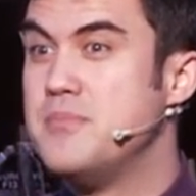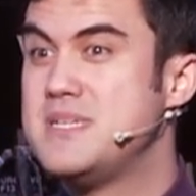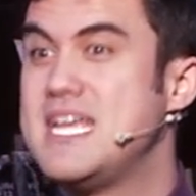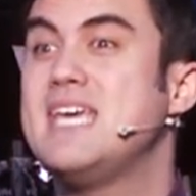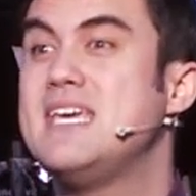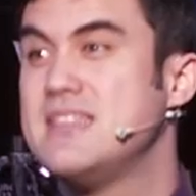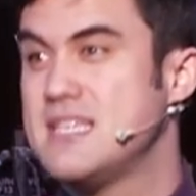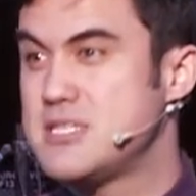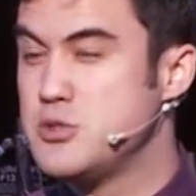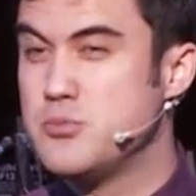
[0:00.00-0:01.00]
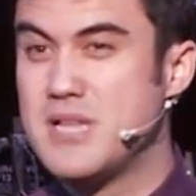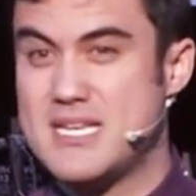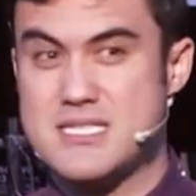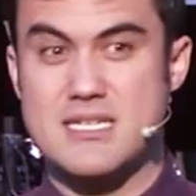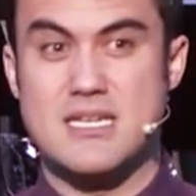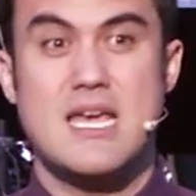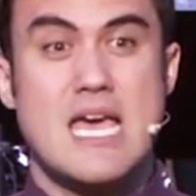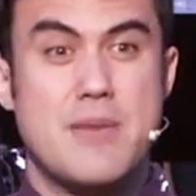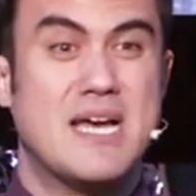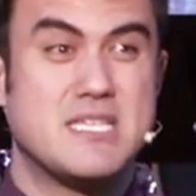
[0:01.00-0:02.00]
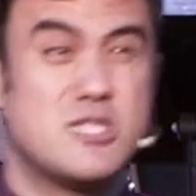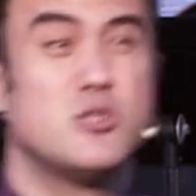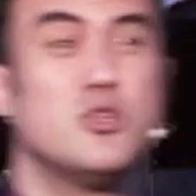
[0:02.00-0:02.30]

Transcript: taking this new blessing? Am I still